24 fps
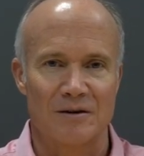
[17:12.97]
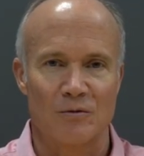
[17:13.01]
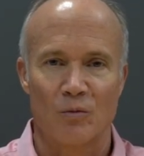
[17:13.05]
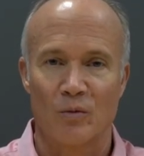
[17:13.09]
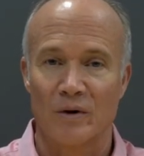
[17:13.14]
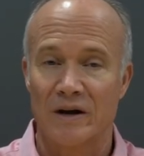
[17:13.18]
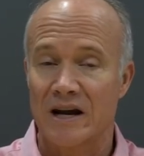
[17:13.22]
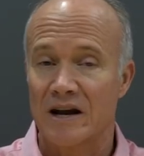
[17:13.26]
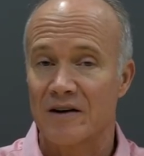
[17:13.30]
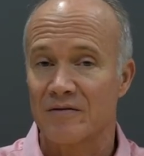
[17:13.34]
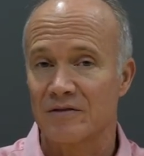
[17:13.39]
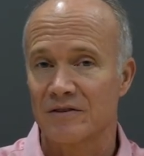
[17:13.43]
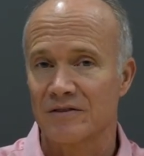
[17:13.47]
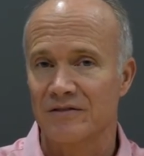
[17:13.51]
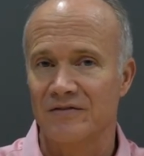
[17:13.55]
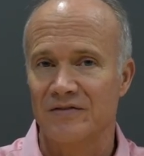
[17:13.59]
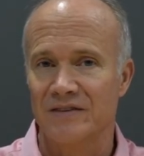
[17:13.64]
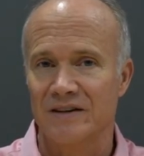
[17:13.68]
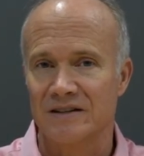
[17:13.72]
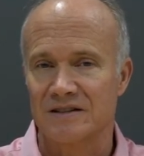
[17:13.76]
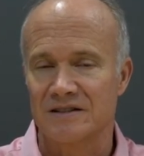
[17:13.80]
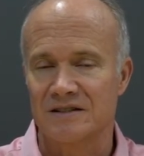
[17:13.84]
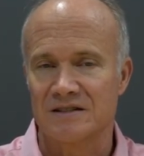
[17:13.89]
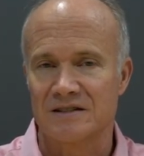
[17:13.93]
Whatever
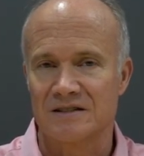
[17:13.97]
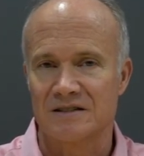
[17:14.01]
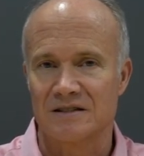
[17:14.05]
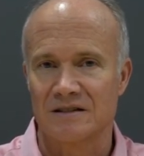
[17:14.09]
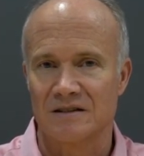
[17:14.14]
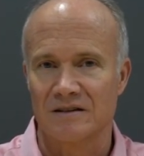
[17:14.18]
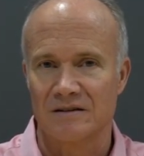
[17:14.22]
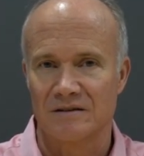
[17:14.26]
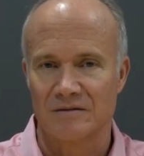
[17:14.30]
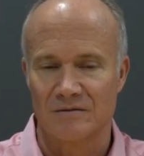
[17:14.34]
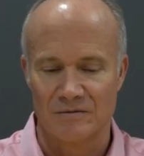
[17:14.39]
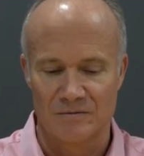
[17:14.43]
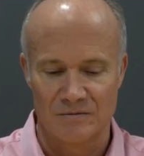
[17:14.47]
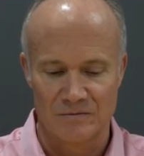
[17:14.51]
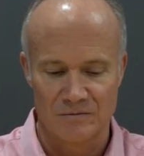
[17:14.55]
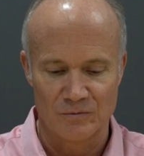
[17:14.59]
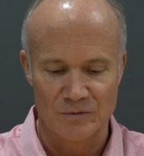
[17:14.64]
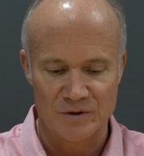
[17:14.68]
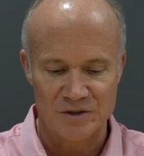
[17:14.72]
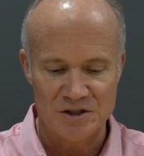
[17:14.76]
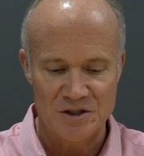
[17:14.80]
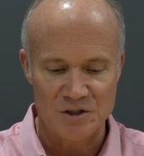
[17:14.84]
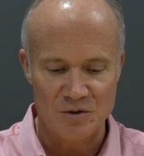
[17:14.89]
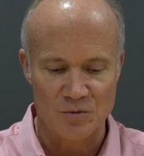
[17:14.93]
fits
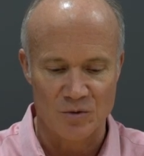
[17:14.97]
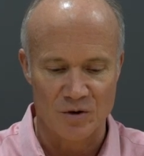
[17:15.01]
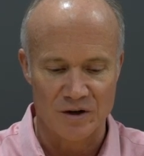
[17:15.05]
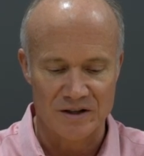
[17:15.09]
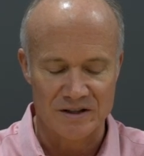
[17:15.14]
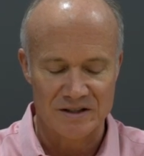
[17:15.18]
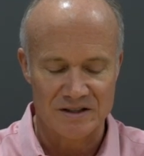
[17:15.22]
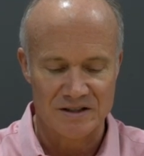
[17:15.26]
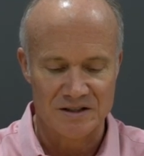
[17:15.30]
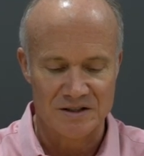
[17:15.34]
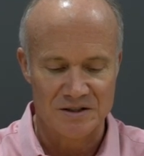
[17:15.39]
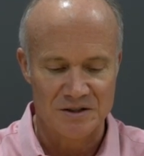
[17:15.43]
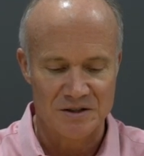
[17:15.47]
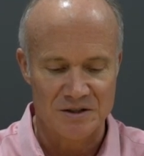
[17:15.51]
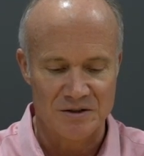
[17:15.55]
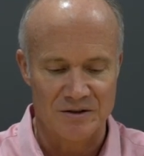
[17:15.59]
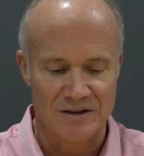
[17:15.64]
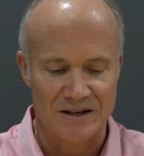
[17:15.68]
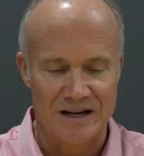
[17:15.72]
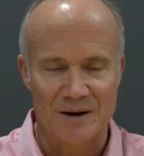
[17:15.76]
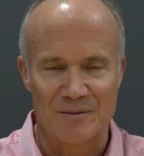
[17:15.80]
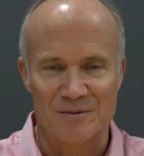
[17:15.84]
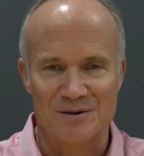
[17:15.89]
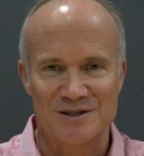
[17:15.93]
what you want to do
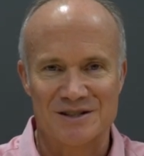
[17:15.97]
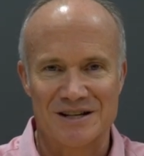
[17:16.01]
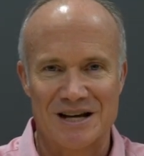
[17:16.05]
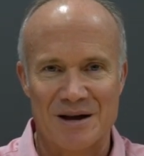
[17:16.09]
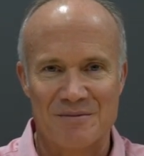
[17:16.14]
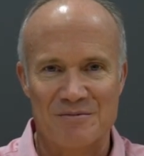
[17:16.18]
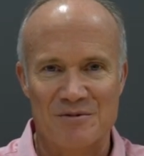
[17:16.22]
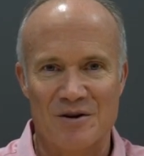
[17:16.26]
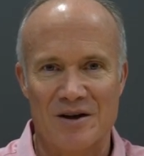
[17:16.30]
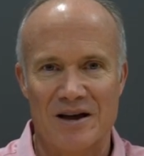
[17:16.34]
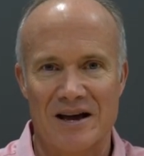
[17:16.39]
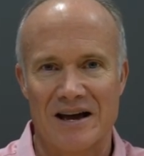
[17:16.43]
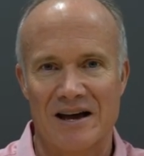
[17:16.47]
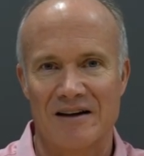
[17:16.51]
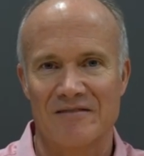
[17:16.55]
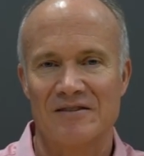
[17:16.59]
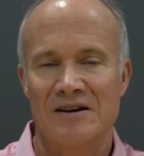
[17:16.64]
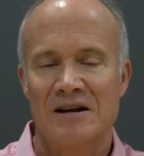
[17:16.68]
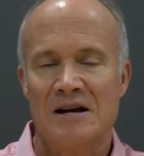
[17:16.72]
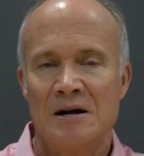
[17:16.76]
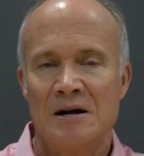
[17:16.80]
and how much time you have.